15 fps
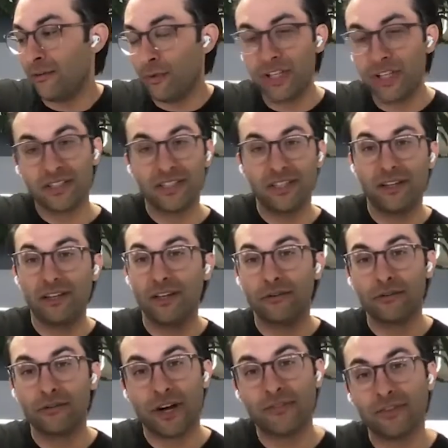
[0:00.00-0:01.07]
we can sit
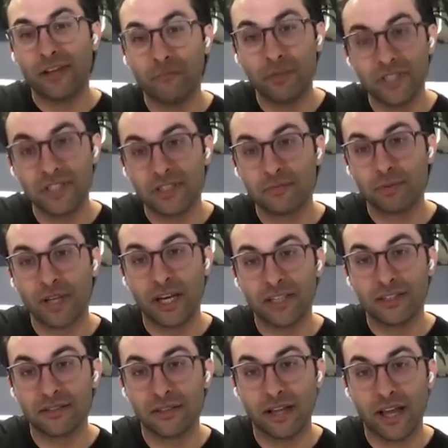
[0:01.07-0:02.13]
here and draft out business
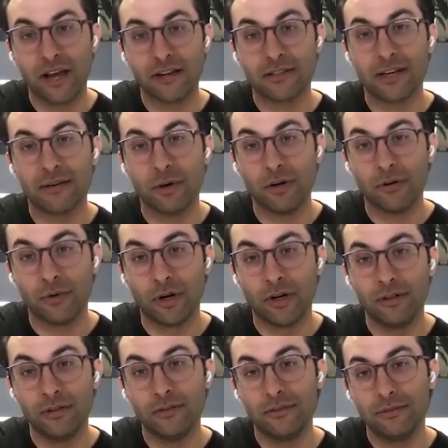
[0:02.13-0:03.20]
plans till the cows come home, right?